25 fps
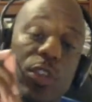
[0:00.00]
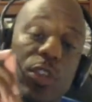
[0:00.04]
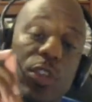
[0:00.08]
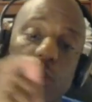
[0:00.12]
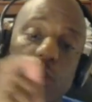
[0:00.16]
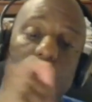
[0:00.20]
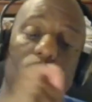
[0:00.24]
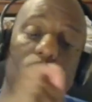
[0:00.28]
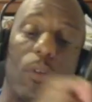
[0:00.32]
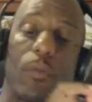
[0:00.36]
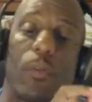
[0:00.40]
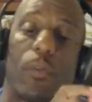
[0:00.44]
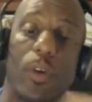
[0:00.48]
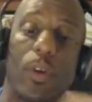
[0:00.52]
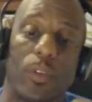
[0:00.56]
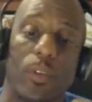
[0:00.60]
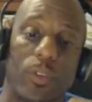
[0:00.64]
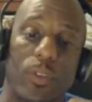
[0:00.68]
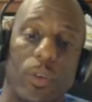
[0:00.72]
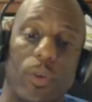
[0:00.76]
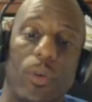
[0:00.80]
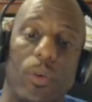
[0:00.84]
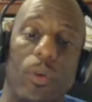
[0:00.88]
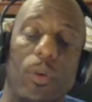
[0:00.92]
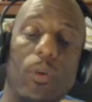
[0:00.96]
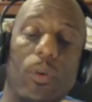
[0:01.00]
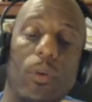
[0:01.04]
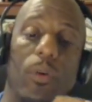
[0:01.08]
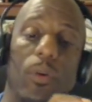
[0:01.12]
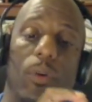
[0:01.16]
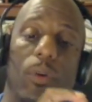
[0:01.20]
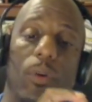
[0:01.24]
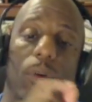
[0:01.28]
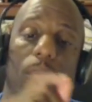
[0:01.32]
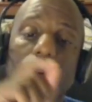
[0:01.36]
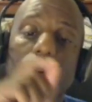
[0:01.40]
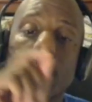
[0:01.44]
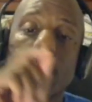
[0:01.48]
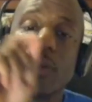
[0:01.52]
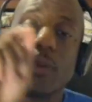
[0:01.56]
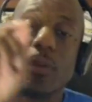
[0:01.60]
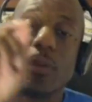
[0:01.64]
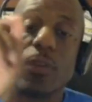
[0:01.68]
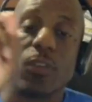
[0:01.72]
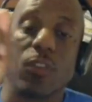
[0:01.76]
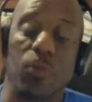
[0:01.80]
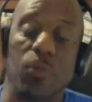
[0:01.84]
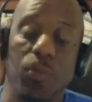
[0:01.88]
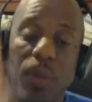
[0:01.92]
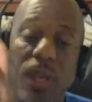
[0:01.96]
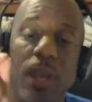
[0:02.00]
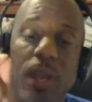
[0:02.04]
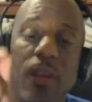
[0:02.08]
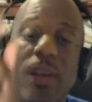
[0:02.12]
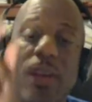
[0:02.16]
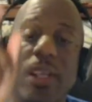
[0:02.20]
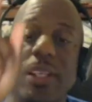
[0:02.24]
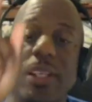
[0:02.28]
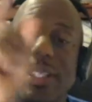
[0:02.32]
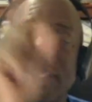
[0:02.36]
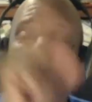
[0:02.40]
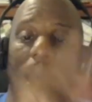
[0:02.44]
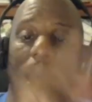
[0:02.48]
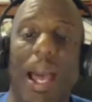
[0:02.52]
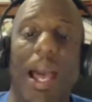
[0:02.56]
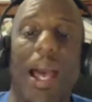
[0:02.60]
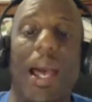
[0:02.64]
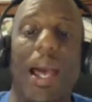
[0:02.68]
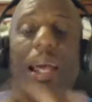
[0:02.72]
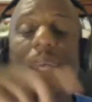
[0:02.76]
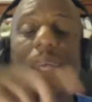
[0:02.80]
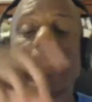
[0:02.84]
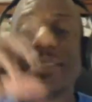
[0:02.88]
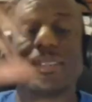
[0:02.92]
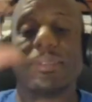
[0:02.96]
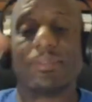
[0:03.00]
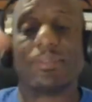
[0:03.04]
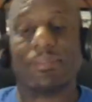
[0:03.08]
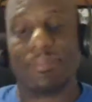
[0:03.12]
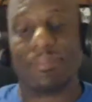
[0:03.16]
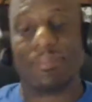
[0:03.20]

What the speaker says: universal spirit, God,